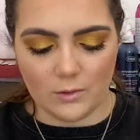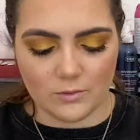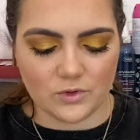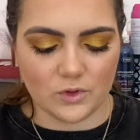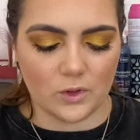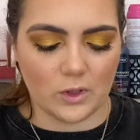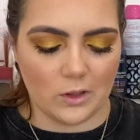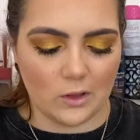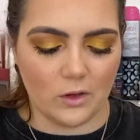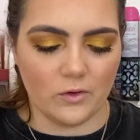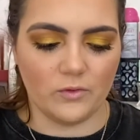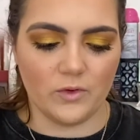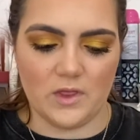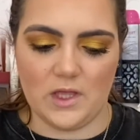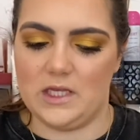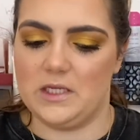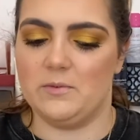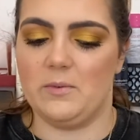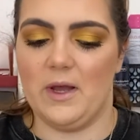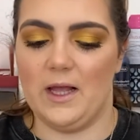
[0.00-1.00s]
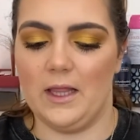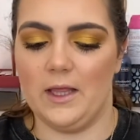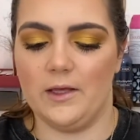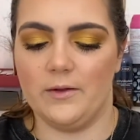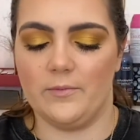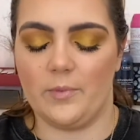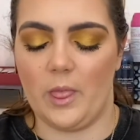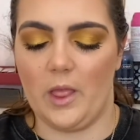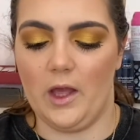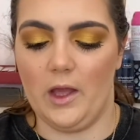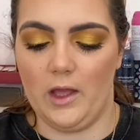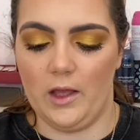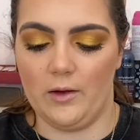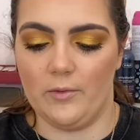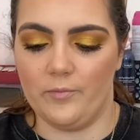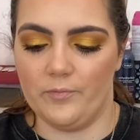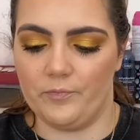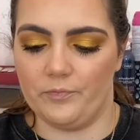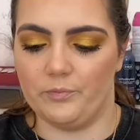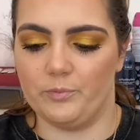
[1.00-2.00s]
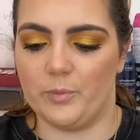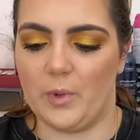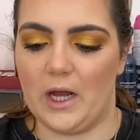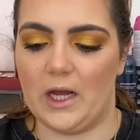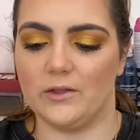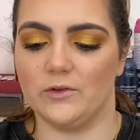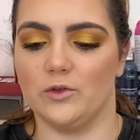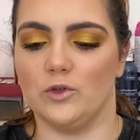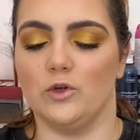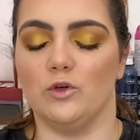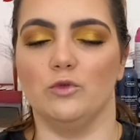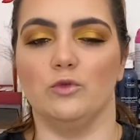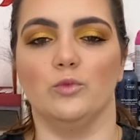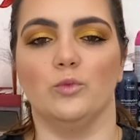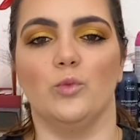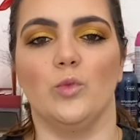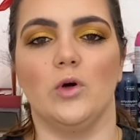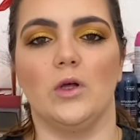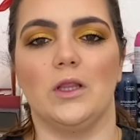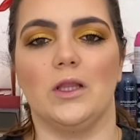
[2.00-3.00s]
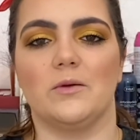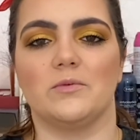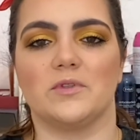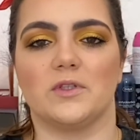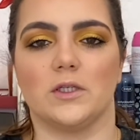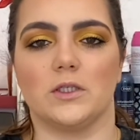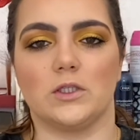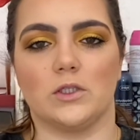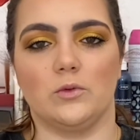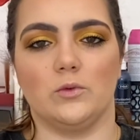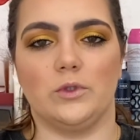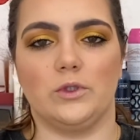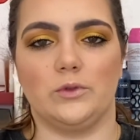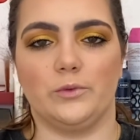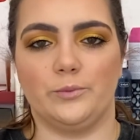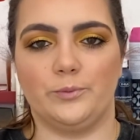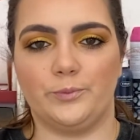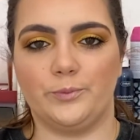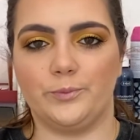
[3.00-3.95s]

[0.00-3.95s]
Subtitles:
I'm so in love with this palette, but I don't know what lipstick should we do.